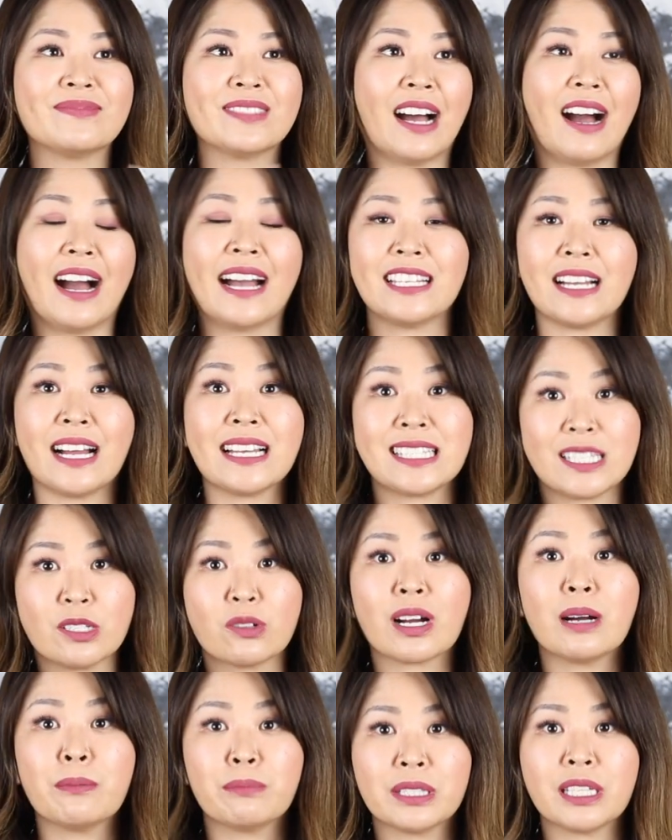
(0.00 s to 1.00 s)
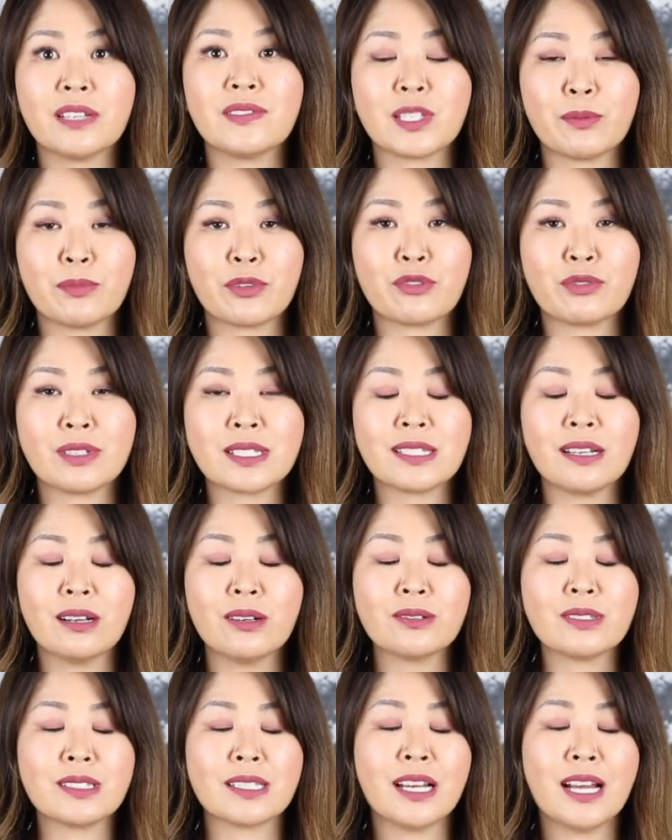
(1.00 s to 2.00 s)
I still can't believe some of the
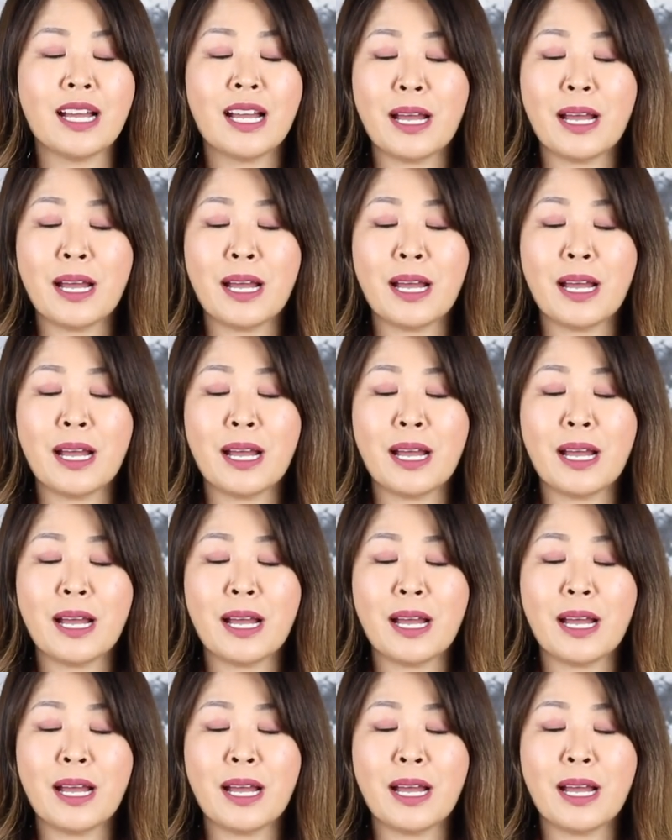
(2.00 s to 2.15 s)
results